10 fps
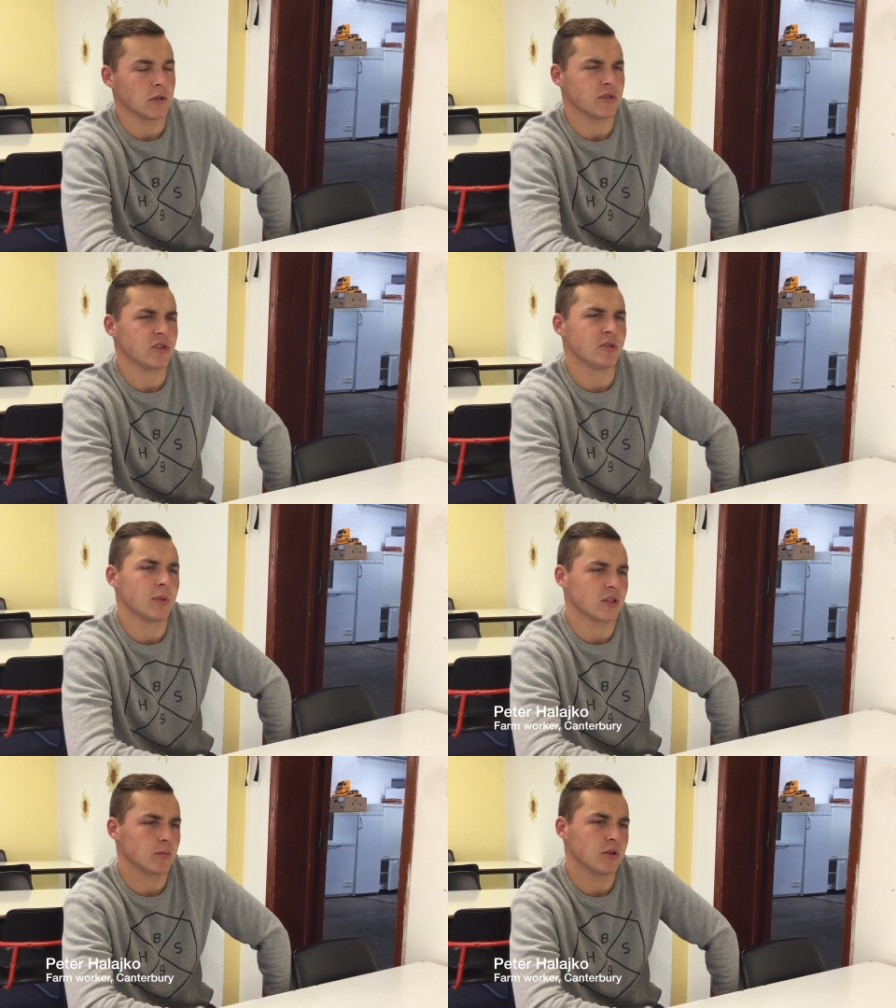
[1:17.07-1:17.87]
Yes, it's
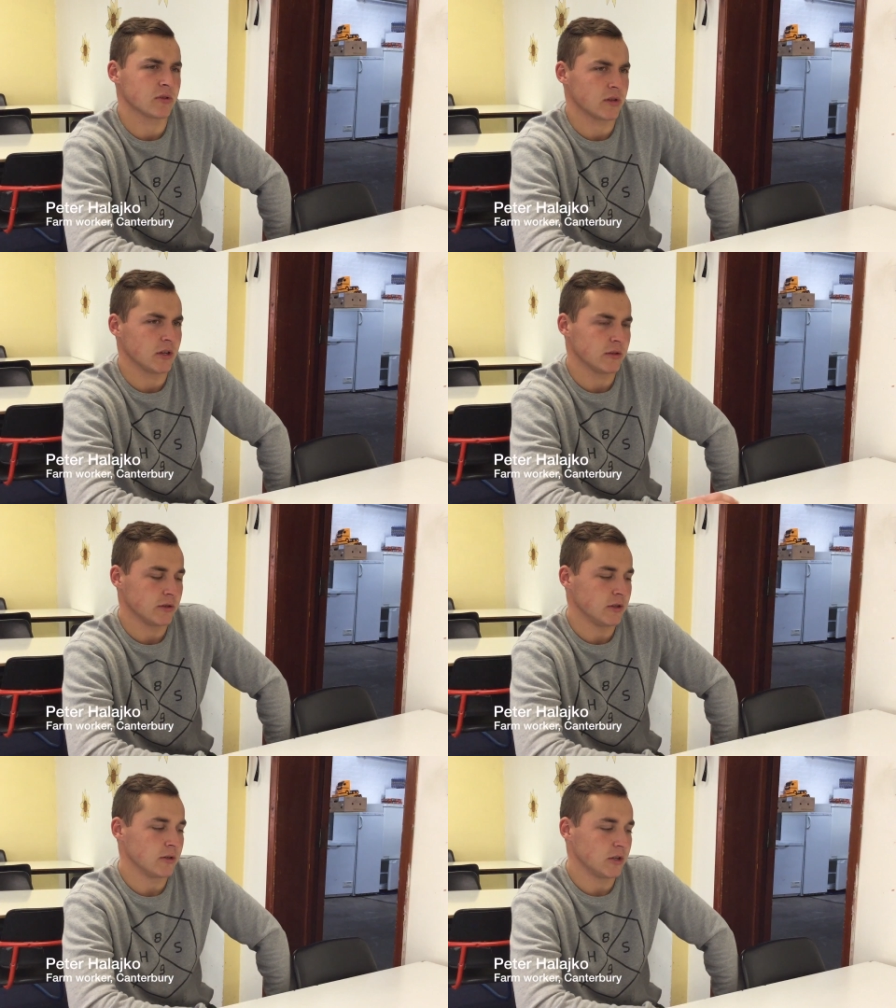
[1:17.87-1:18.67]
better because I can
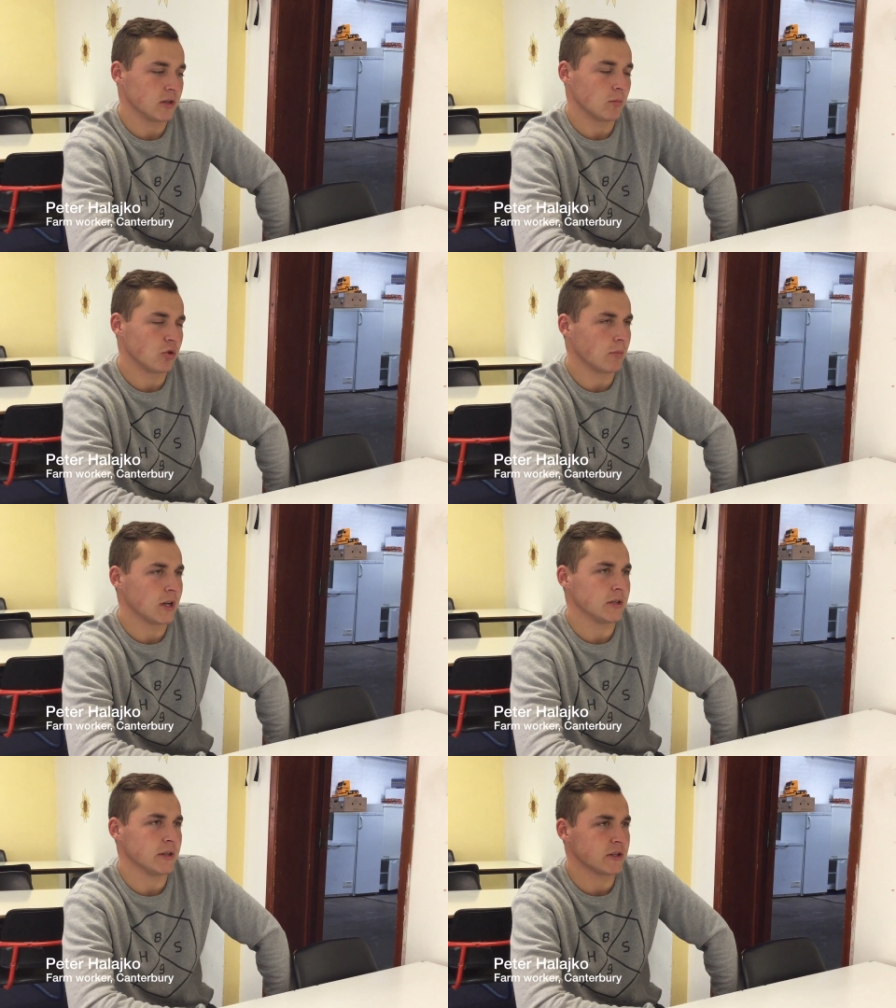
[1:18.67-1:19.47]
earn here more
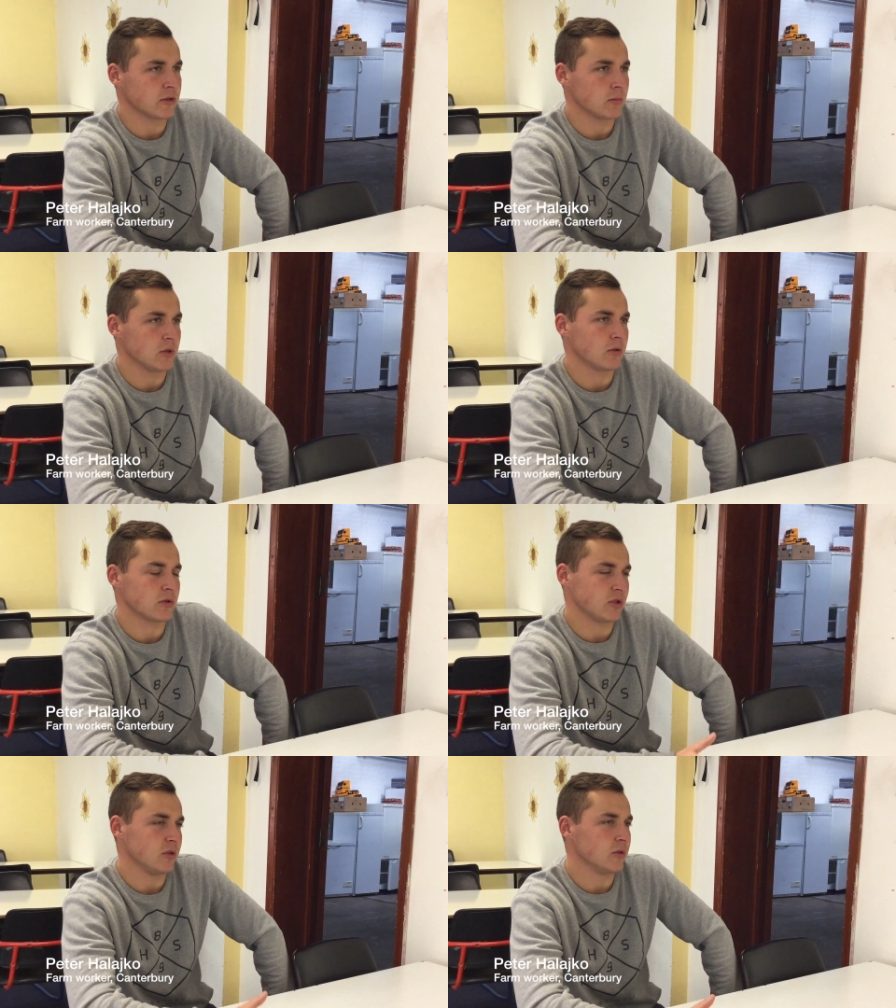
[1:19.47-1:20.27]
money, yes,
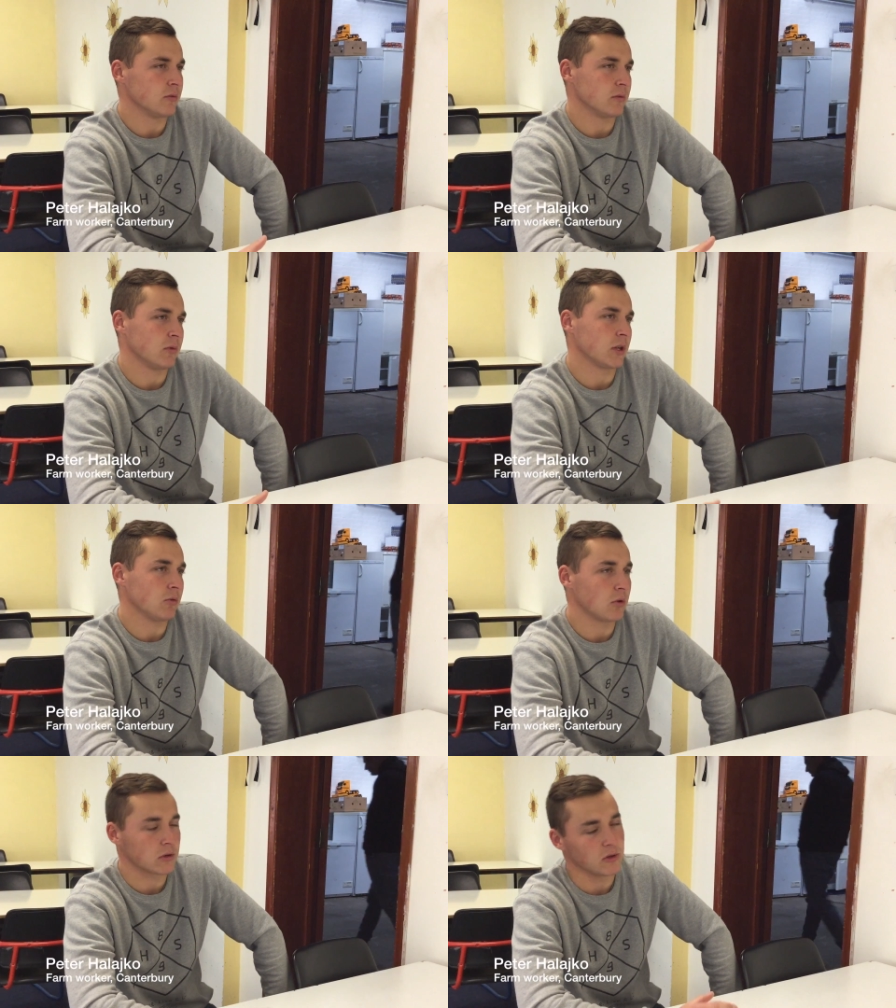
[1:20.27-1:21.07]
because when I
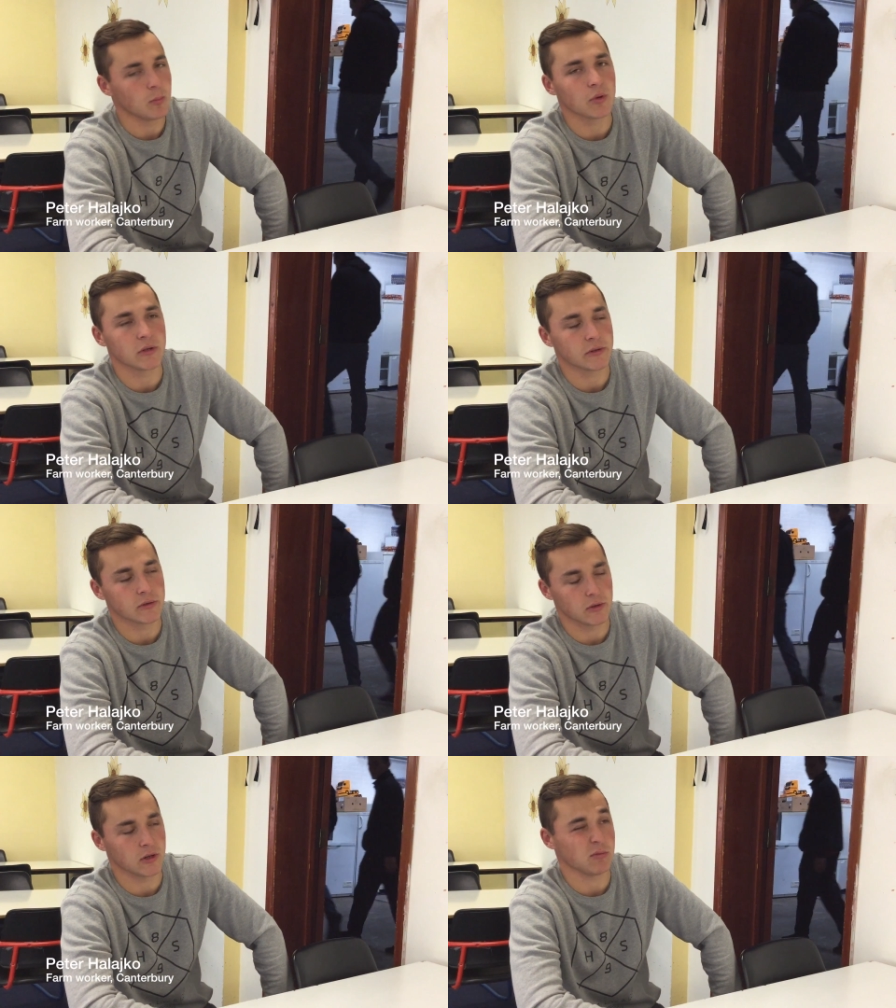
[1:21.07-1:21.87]
worked in Poland,
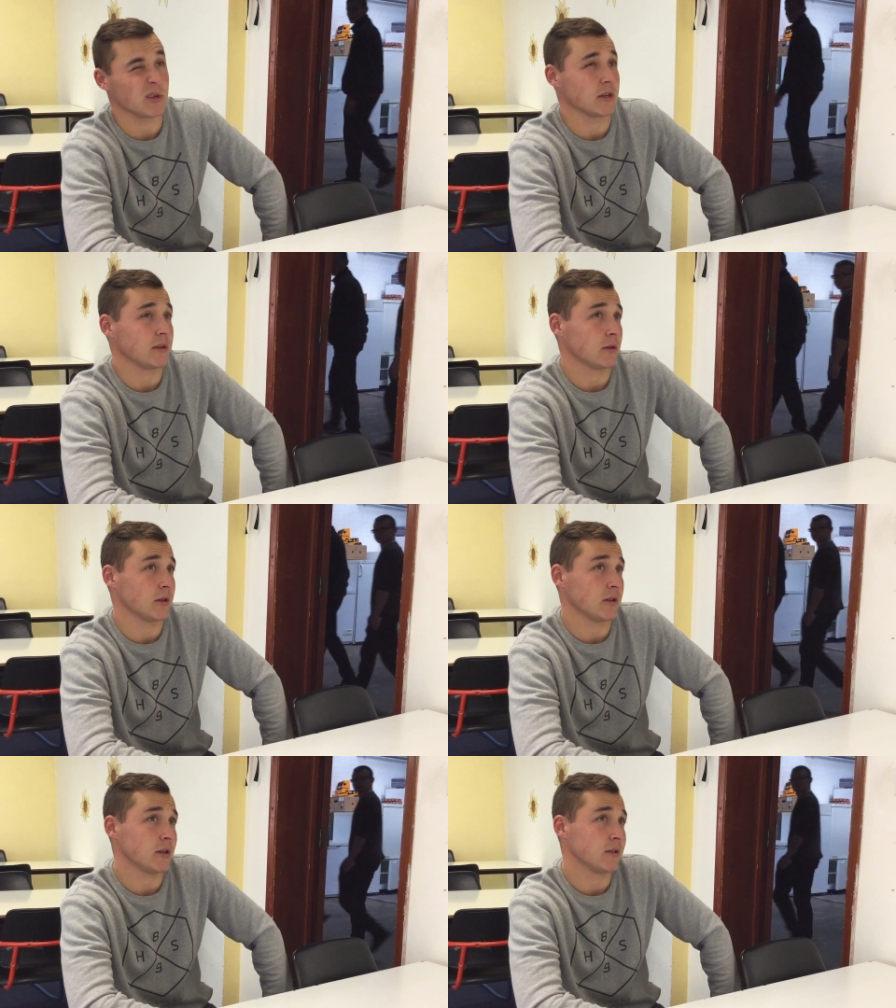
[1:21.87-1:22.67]
I, I,
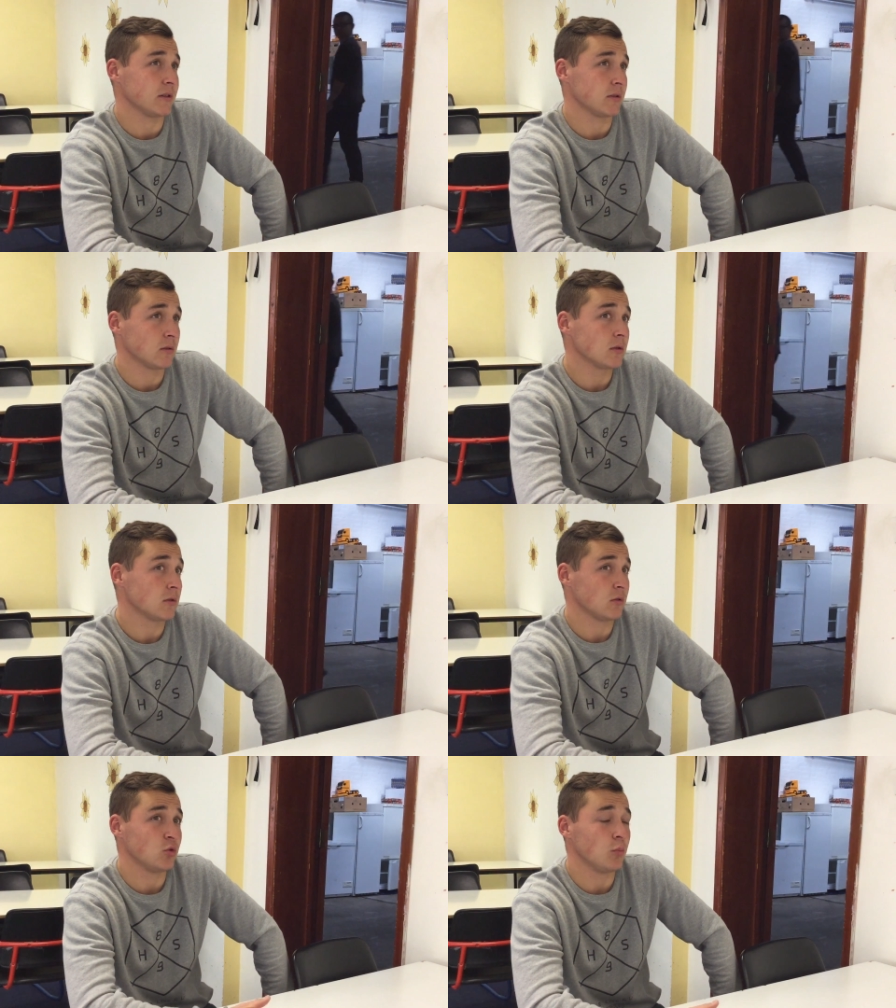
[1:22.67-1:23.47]
I had
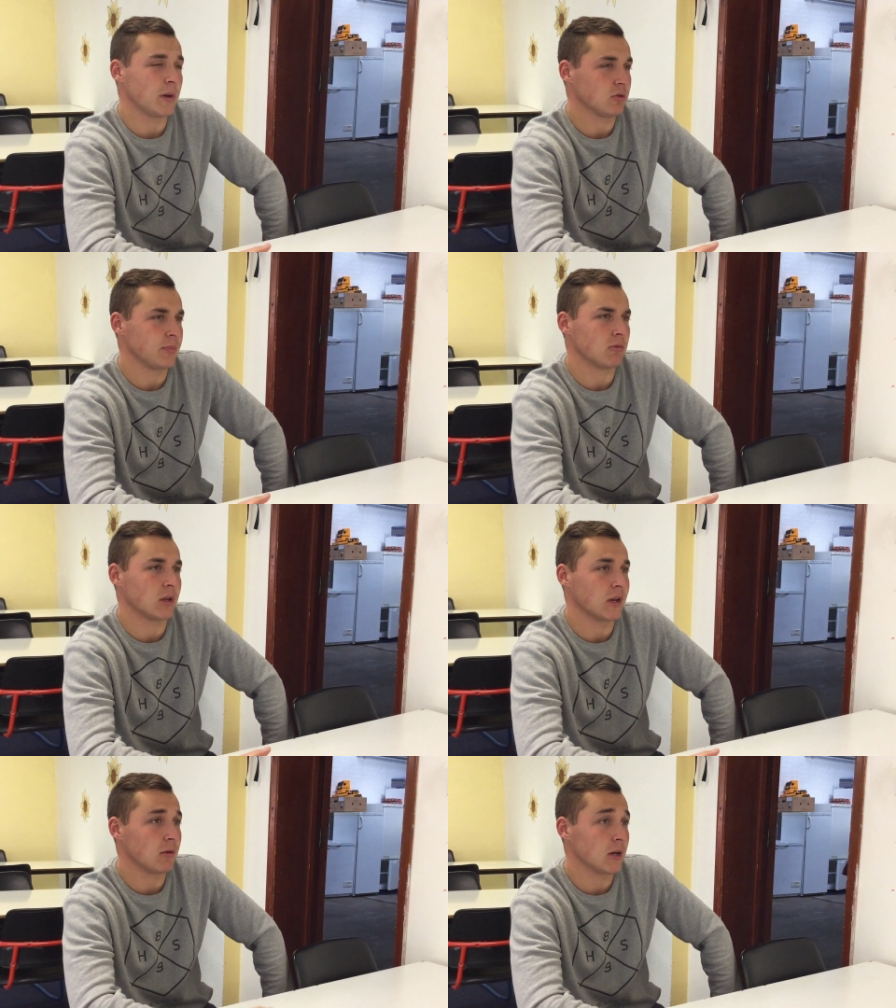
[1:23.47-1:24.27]
two pounds per
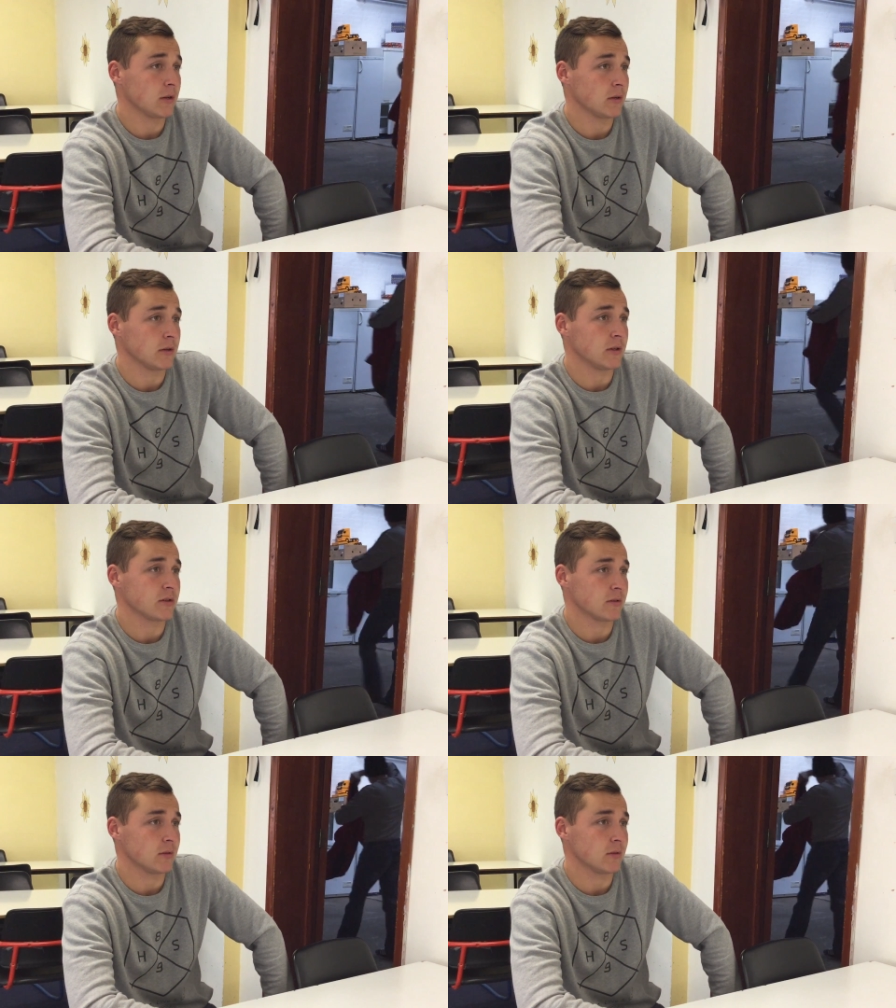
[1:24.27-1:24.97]
one hour, yes,